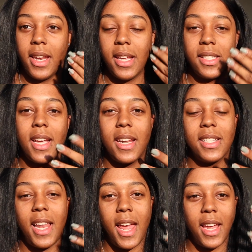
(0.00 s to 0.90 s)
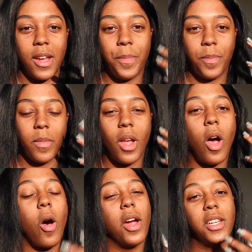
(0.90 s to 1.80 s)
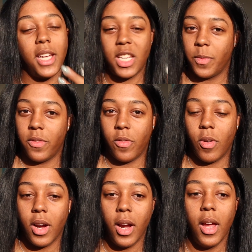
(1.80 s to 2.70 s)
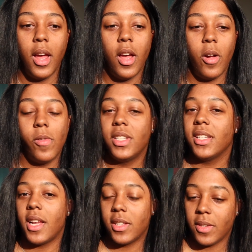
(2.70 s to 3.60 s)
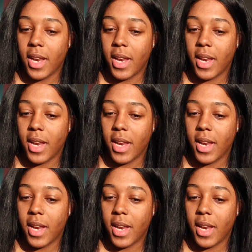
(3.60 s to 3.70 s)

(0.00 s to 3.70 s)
It's not as like harsh as before, which is also